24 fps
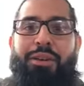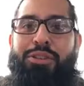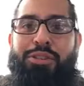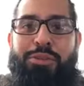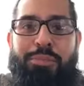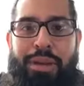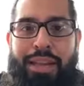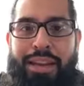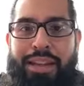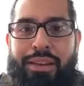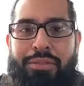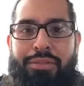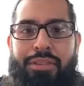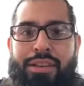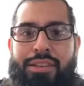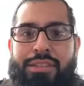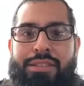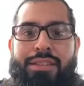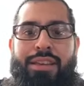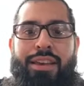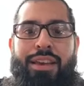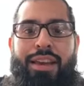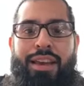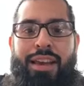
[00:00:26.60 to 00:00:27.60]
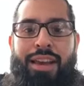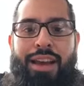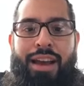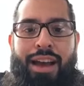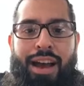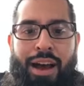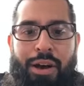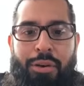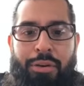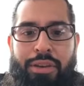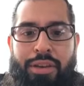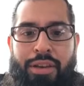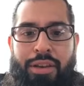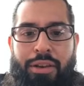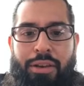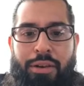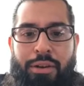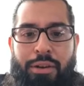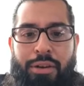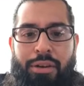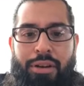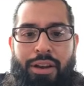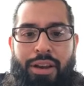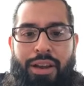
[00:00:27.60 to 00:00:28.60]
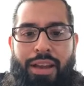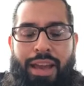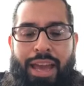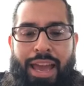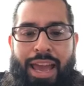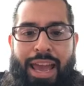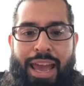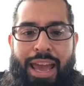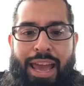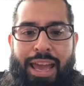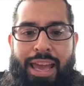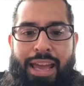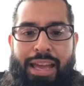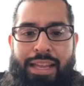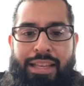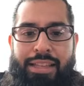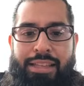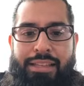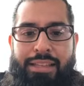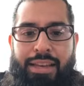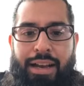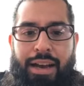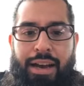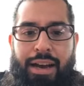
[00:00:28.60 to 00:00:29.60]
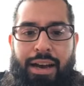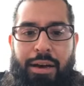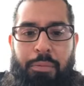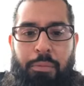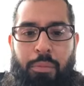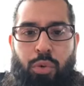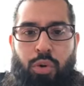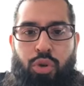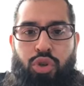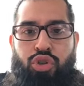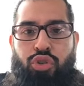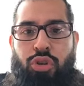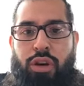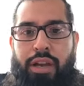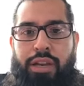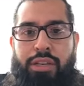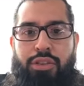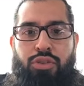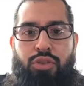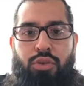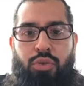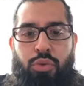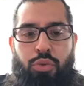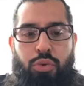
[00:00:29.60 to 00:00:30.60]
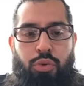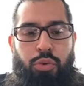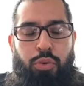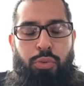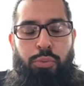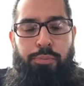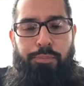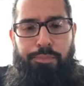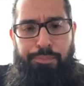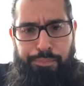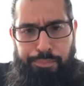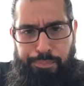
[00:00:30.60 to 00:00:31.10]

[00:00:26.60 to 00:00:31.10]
there's many of us out here, and um, we're trying to